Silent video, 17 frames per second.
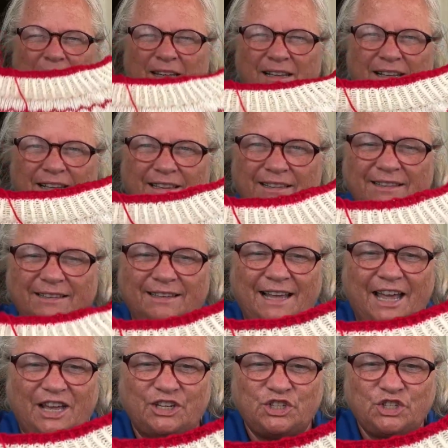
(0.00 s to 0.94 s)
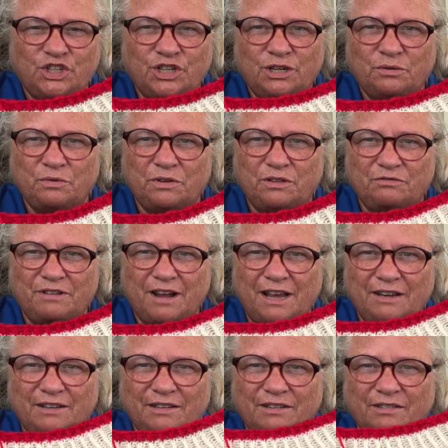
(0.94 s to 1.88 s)
a little edge with the
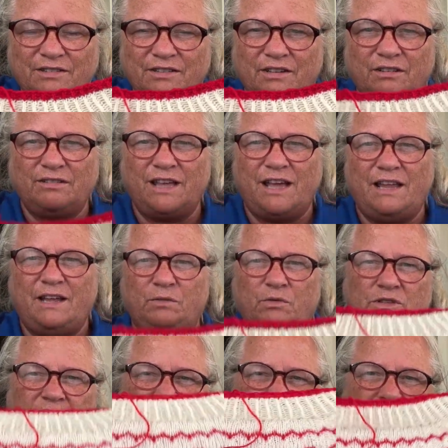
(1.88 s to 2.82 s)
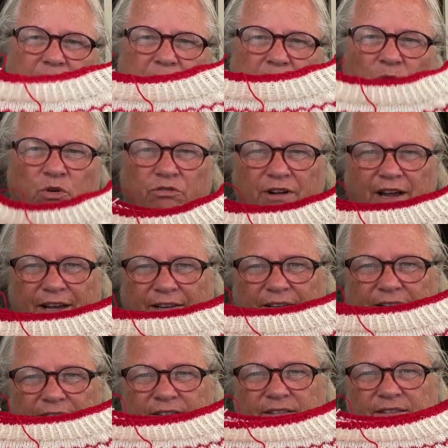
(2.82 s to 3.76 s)
red so that it was a little bit more
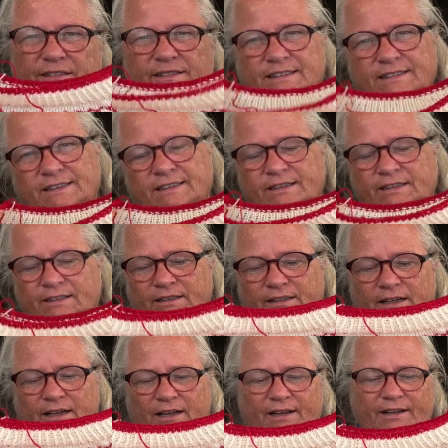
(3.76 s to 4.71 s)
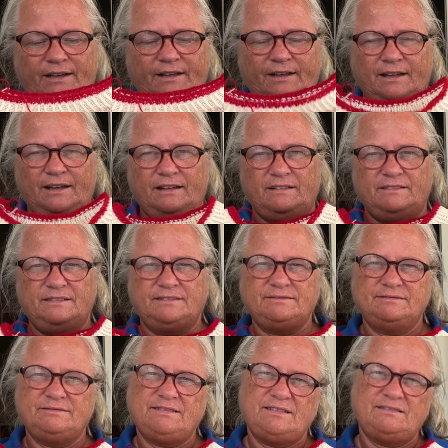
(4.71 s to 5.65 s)
red. I
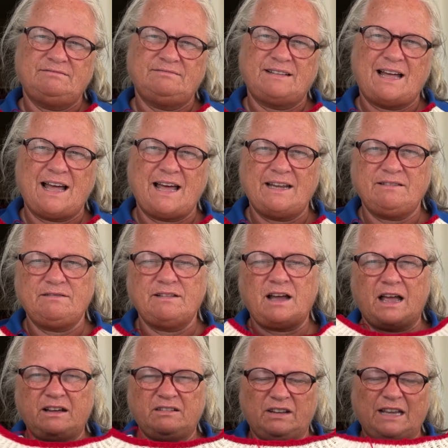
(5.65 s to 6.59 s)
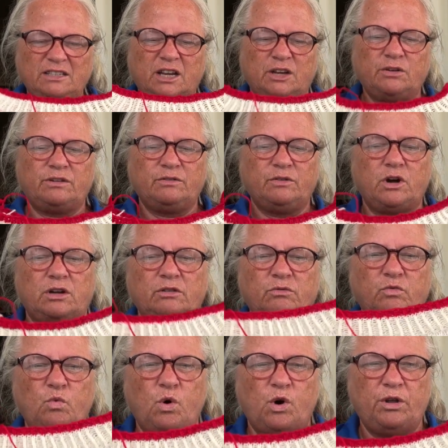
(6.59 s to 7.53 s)
guess I could have
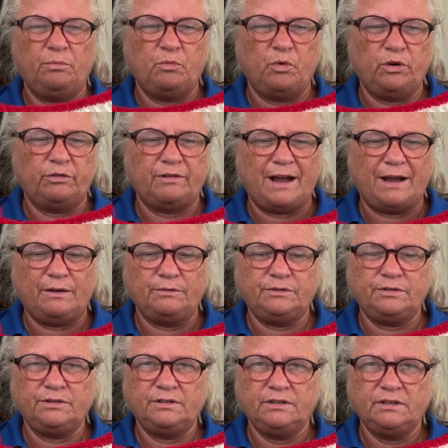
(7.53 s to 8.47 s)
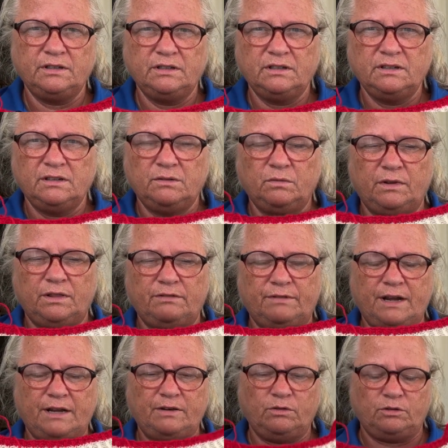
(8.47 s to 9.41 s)
gone one more round with the
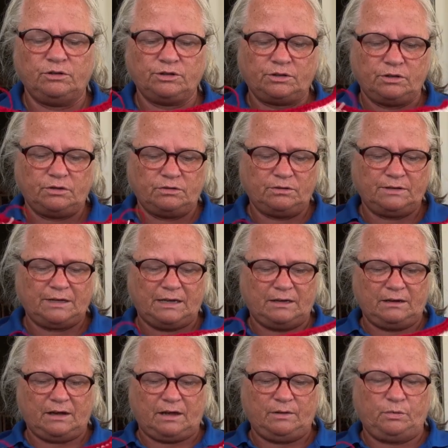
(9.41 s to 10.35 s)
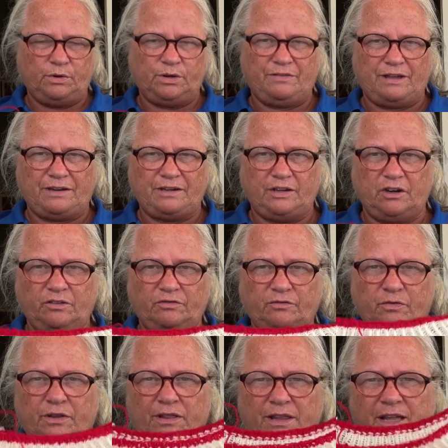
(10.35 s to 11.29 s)
red also, that I would have had
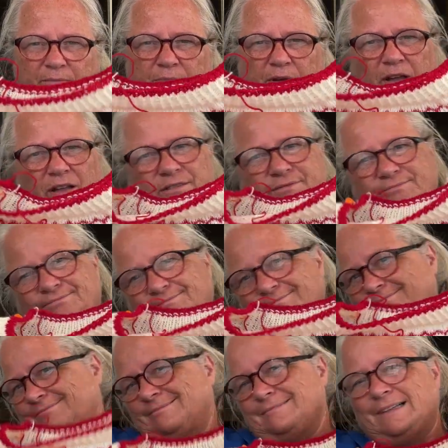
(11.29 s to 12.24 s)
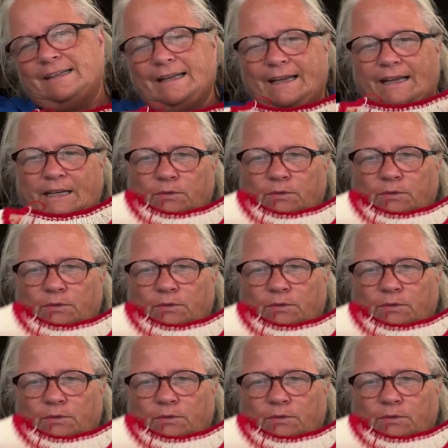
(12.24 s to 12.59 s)
enough with that, but it is